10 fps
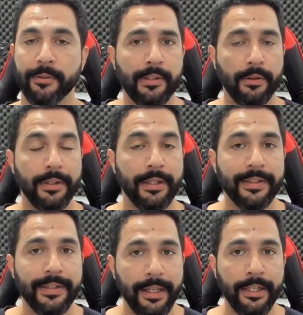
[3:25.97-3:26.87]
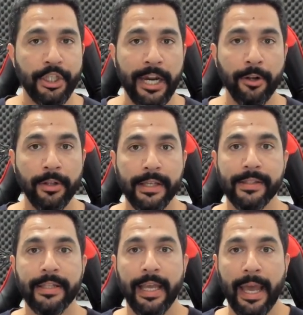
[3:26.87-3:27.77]
So the selling channel
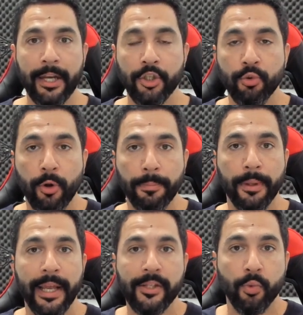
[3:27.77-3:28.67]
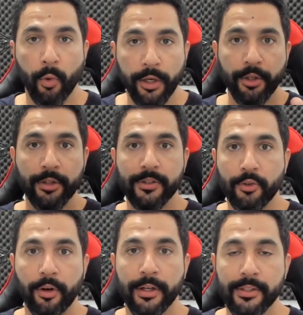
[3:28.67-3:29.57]
is the actual place where your
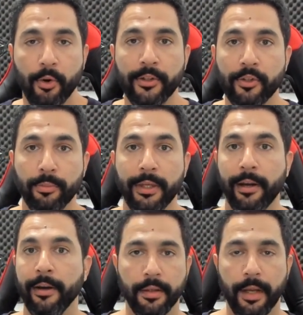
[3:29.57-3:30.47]
store is going to be on.